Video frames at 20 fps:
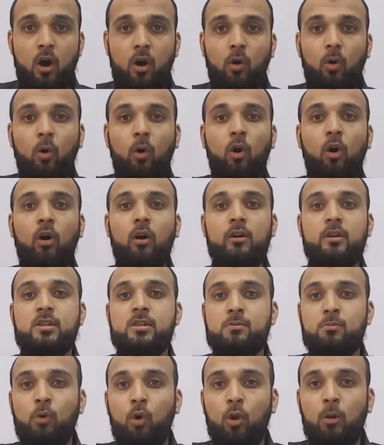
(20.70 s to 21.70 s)
or
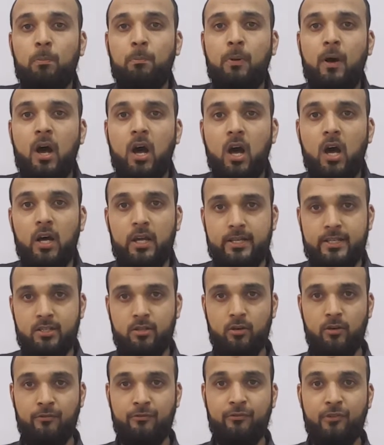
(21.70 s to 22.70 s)
small parts
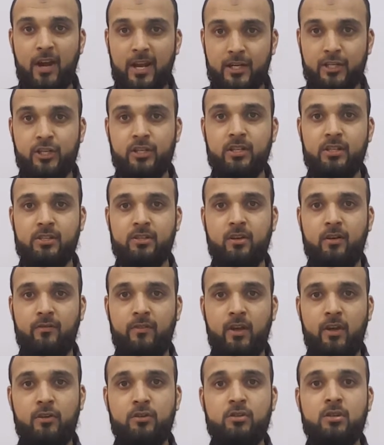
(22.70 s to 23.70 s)
or fractions of
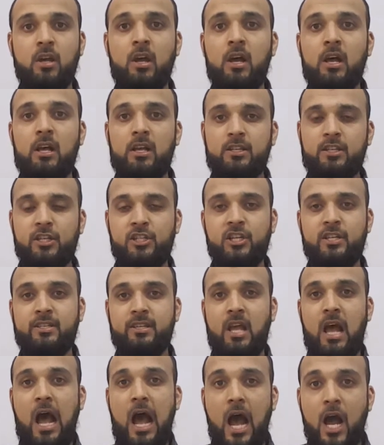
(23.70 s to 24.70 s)
those such
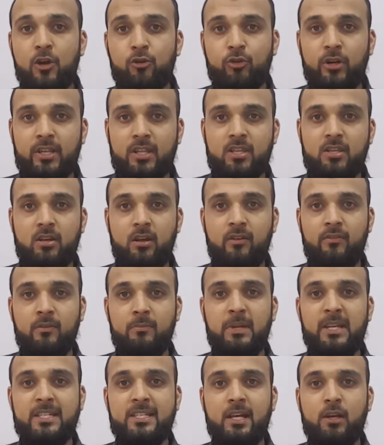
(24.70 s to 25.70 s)
as hundredths of a
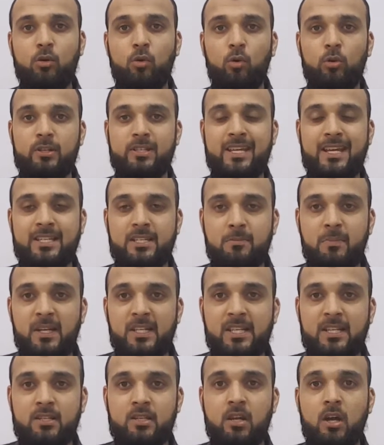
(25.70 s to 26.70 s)
meter called
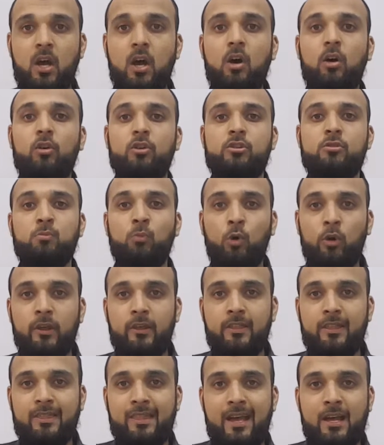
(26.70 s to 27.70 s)
centimeters, or smaller
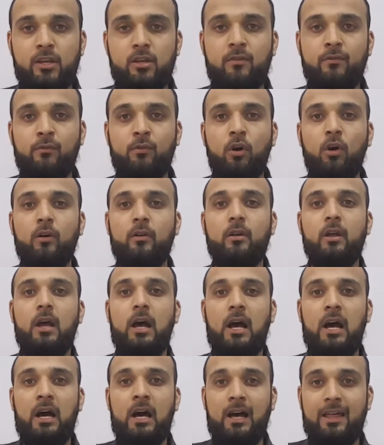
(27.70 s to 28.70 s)
than that you've
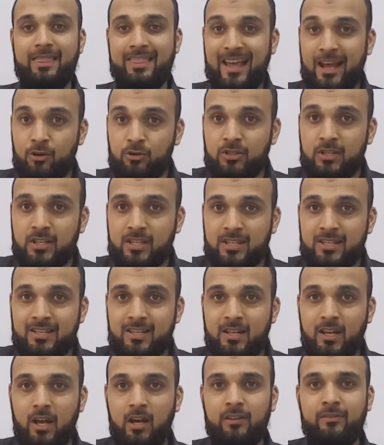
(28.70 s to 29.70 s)
got thousandths
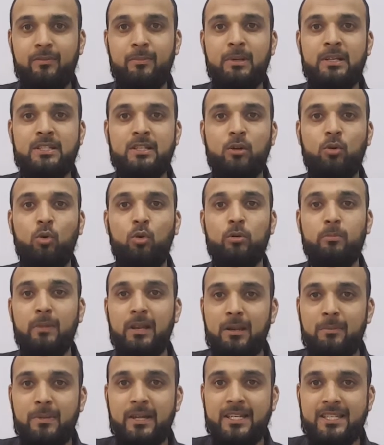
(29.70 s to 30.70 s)
of a meter called
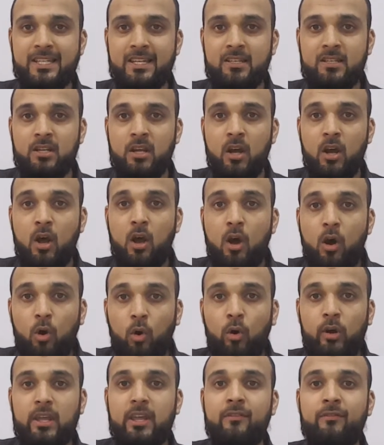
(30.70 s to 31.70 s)
millimeters,
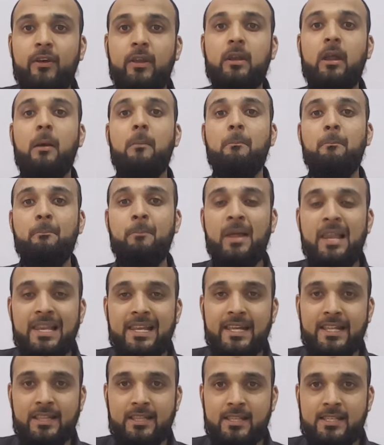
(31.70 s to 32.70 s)
or even
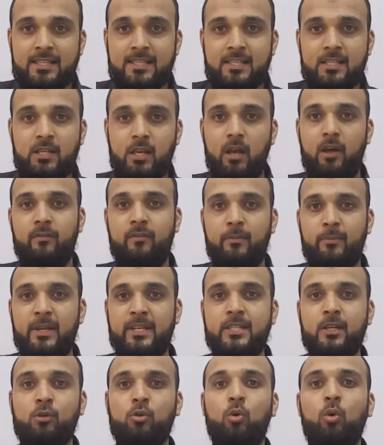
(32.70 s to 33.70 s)
millionths of a
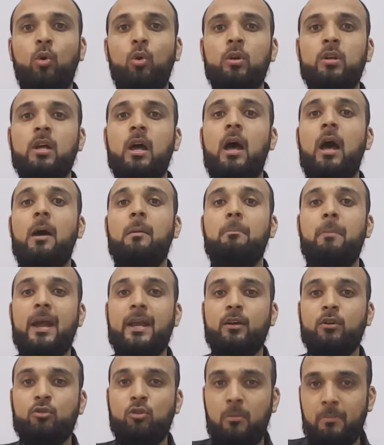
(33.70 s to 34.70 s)
meter called
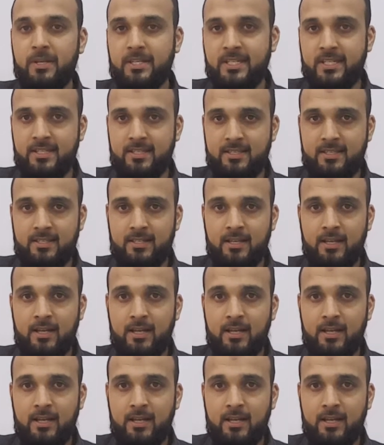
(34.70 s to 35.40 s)
micrometers.